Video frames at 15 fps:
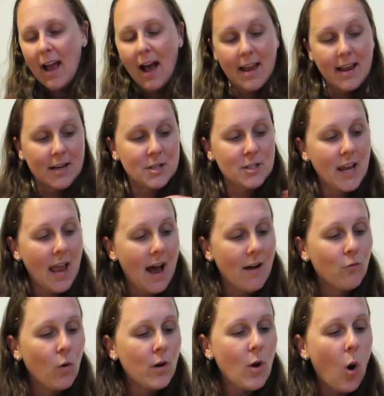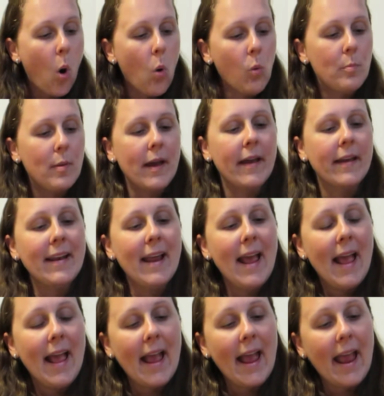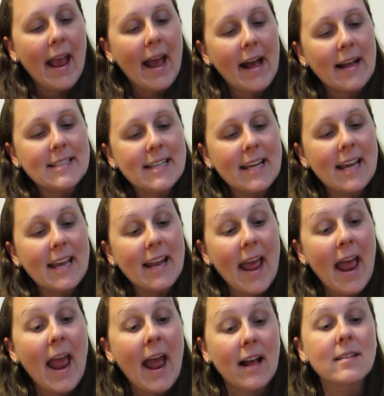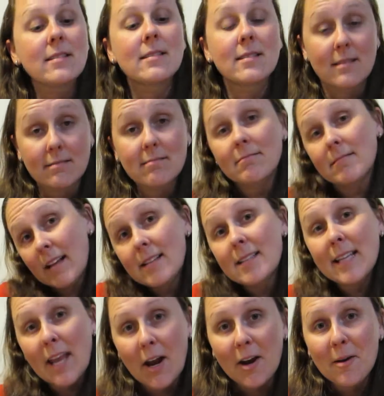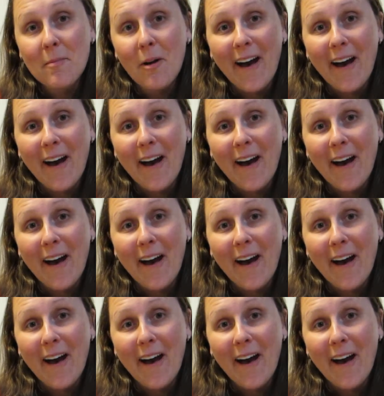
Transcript: I actually have one open and it's caramel.